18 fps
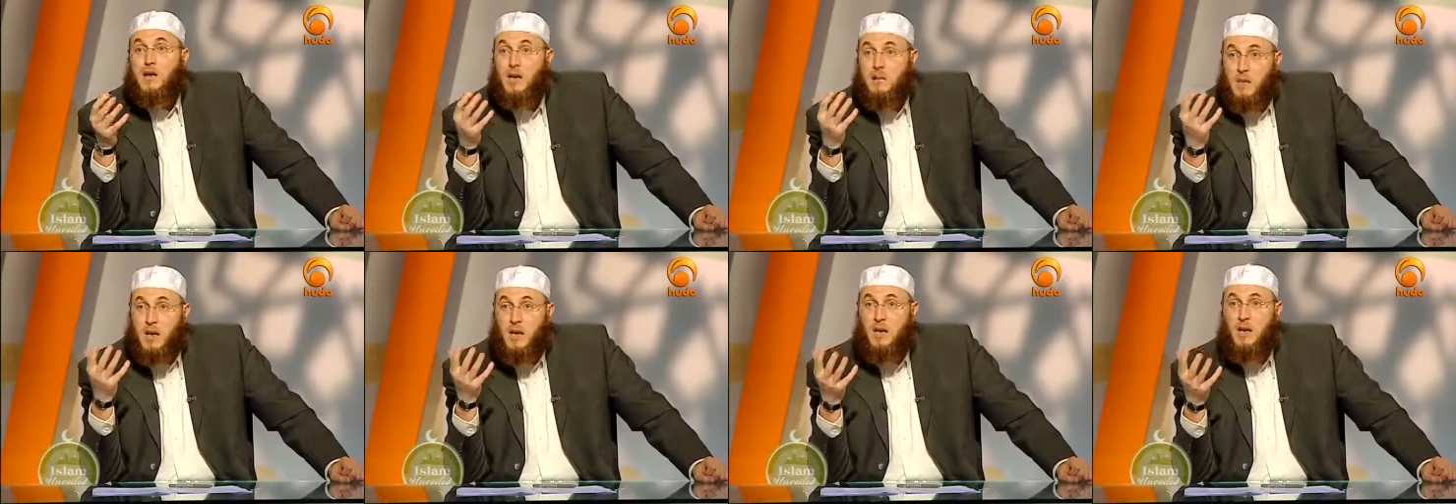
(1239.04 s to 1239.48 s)

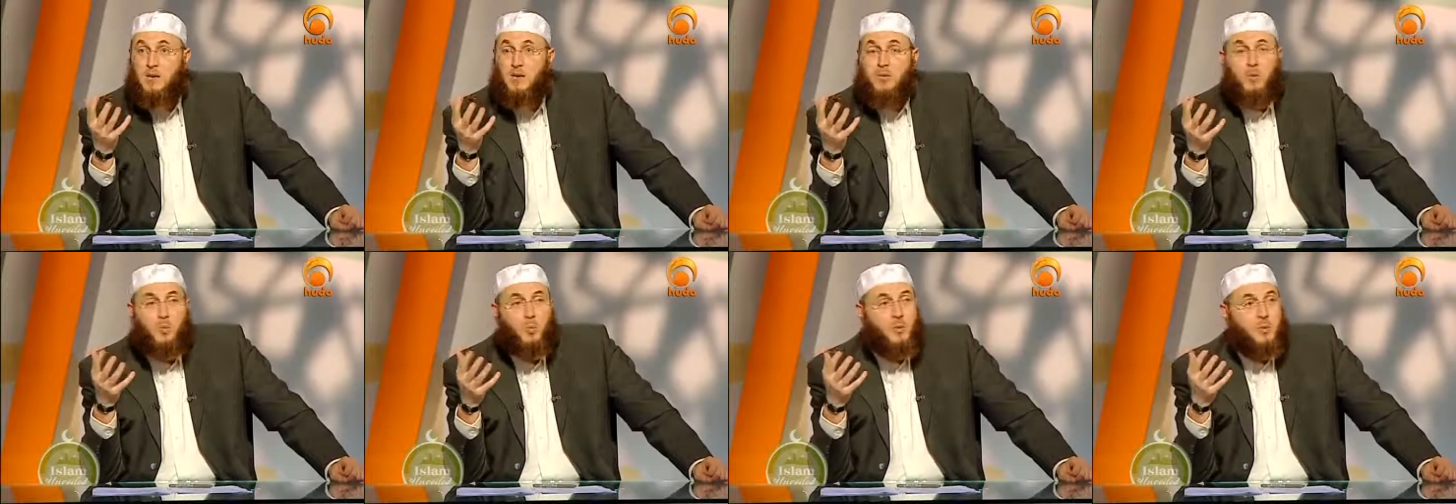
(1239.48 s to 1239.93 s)
the media
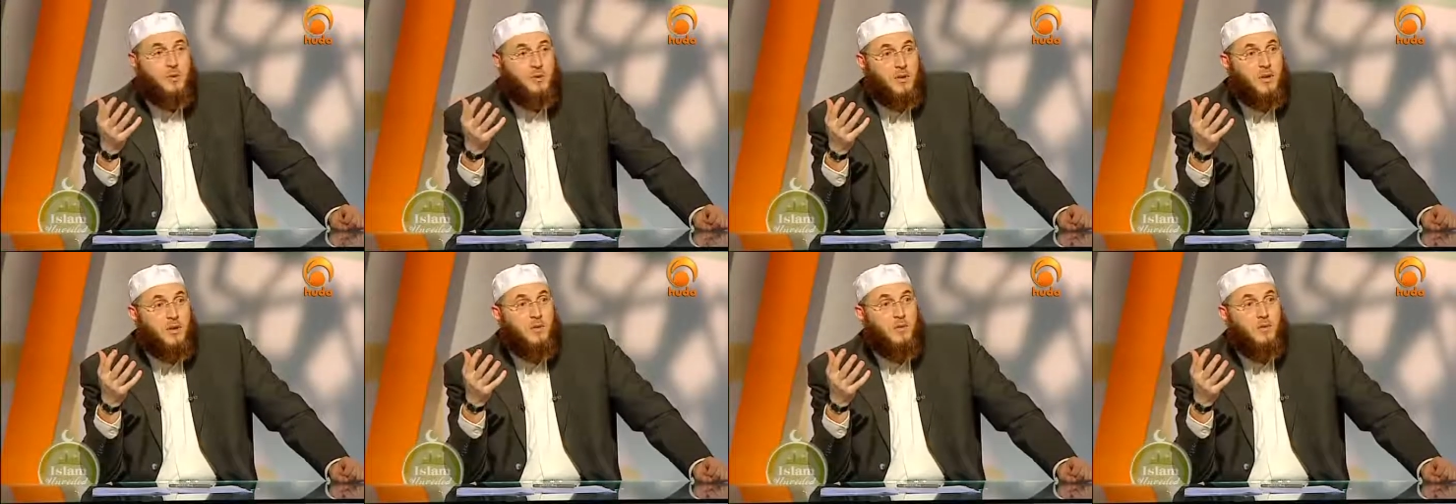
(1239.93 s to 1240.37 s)
should
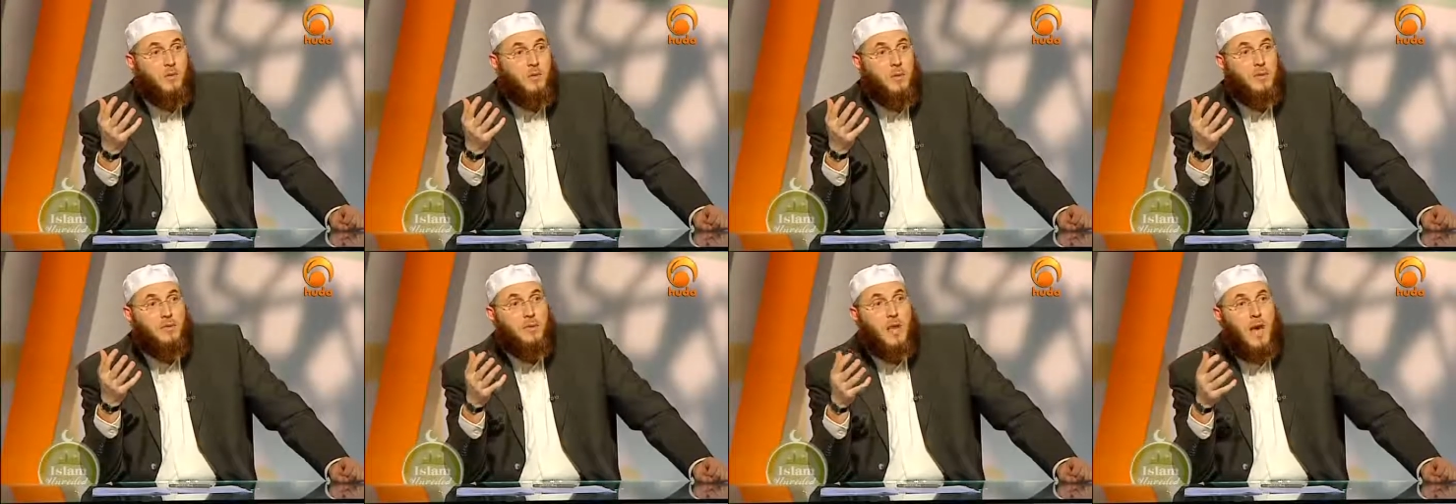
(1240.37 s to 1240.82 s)
present
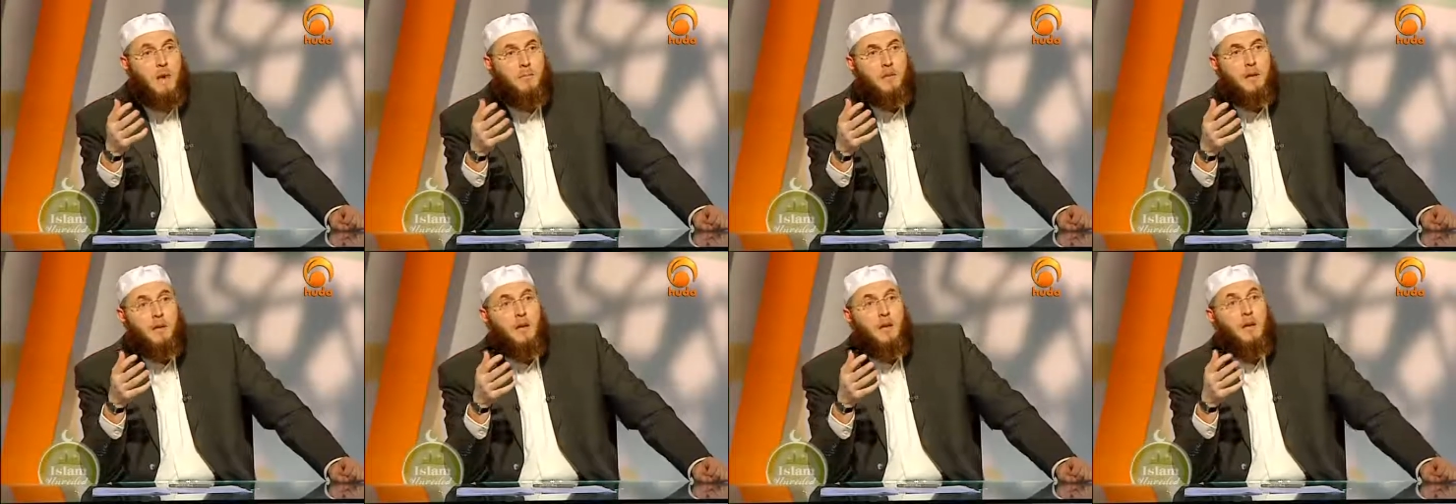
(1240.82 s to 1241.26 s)
what's
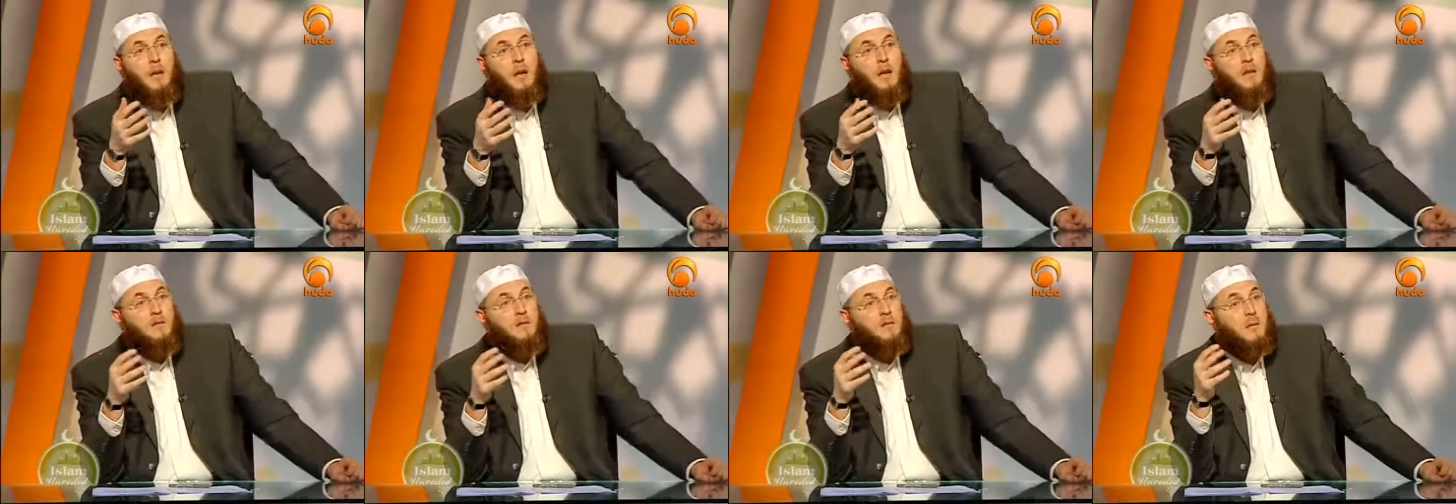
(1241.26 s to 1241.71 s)
happening
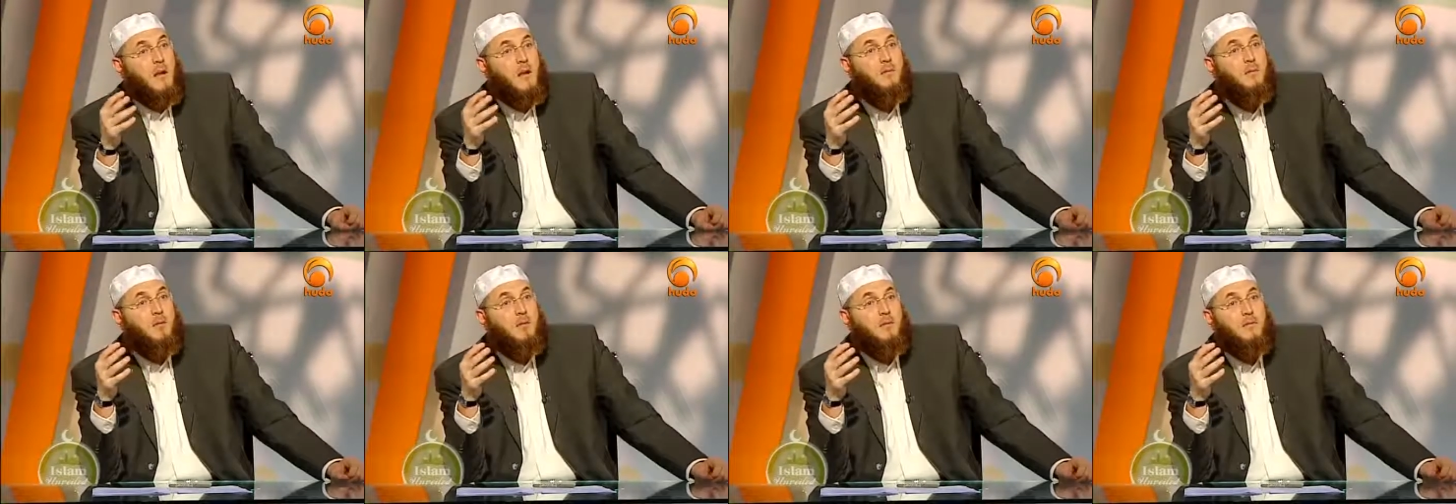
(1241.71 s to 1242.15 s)
in
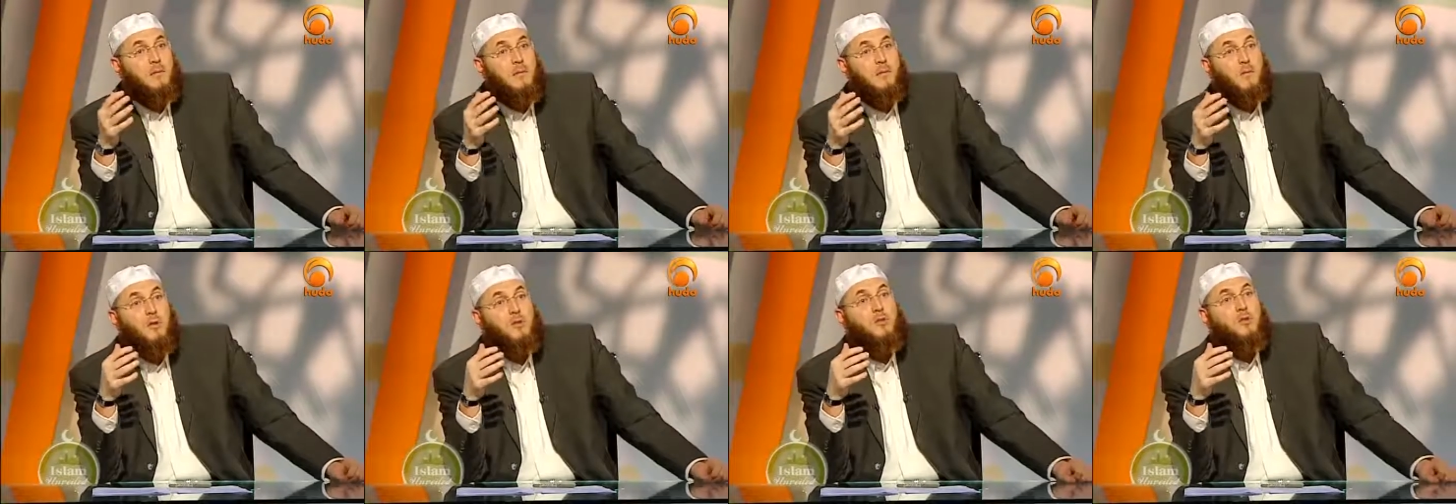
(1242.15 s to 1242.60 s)
some of
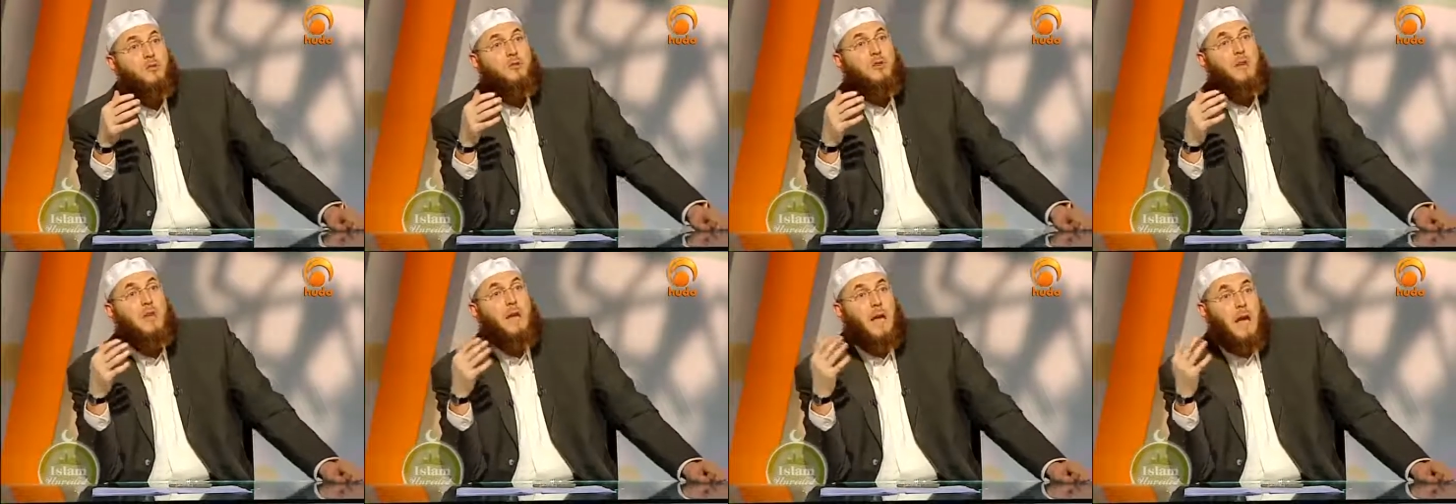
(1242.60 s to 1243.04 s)
the most
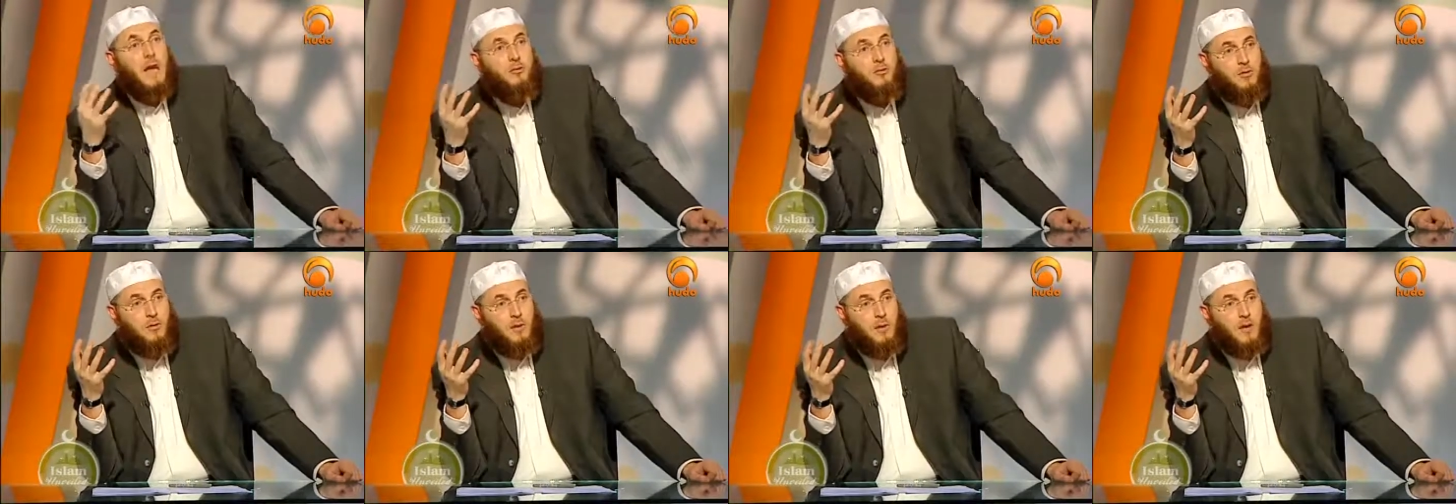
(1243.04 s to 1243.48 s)
free
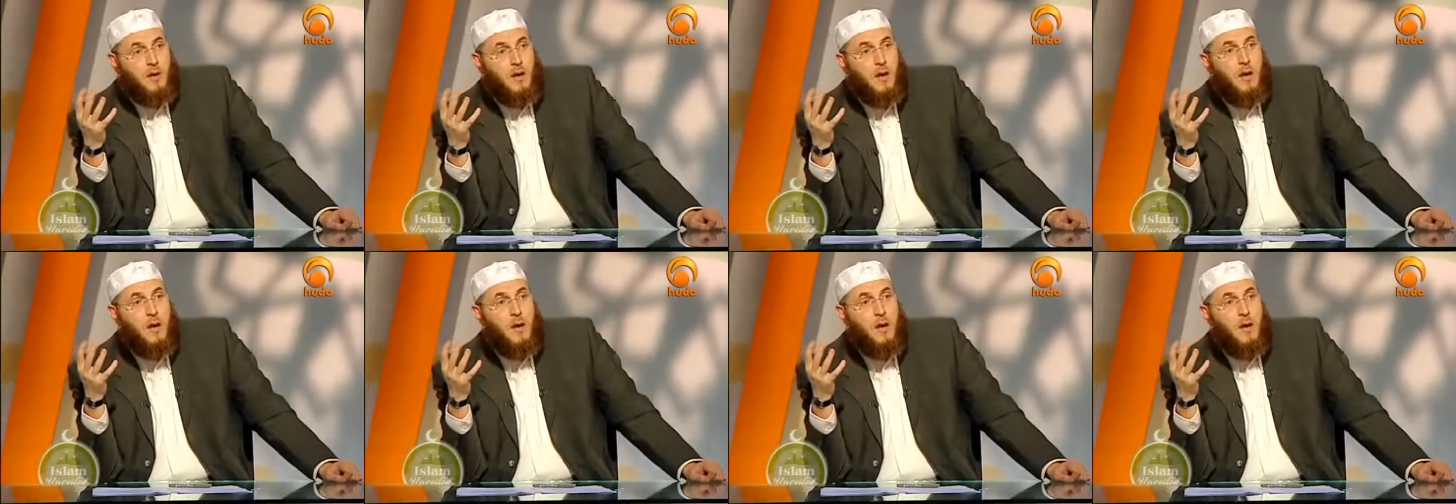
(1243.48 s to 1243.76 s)
countries